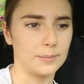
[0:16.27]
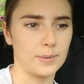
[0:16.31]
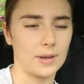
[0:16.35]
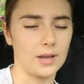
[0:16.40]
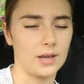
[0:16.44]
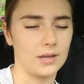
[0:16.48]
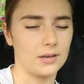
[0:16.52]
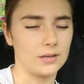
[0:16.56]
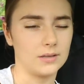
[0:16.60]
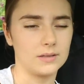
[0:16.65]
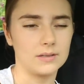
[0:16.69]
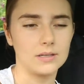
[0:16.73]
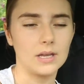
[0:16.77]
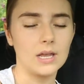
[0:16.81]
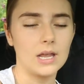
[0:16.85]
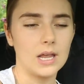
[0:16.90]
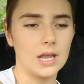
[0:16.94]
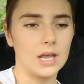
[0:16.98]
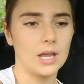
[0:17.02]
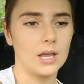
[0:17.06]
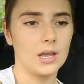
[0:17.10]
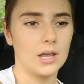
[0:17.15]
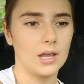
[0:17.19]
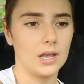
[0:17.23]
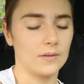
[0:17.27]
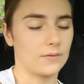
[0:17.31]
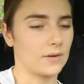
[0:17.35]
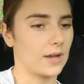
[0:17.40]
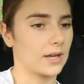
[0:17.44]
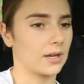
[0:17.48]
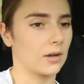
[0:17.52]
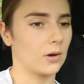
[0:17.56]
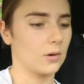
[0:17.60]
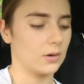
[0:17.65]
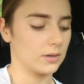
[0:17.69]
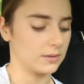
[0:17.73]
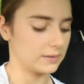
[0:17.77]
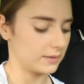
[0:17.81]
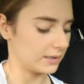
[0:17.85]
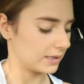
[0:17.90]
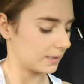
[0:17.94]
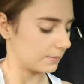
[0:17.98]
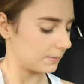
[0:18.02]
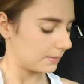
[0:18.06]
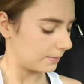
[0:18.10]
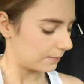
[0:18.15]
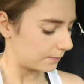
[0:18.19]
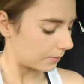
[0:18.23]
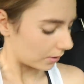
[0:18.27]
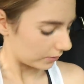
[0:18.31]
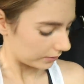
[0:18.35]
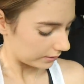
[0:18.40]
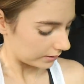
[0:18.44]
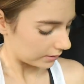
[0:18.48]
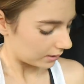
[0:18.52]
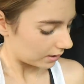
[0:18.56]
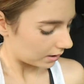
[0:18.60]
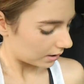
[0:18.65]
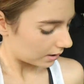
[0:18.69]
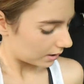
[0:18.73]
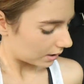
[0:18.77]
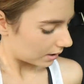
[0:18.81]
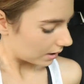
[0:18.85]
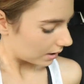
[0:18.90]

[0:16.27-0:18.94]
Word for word: Depends if I honestly can be bothered.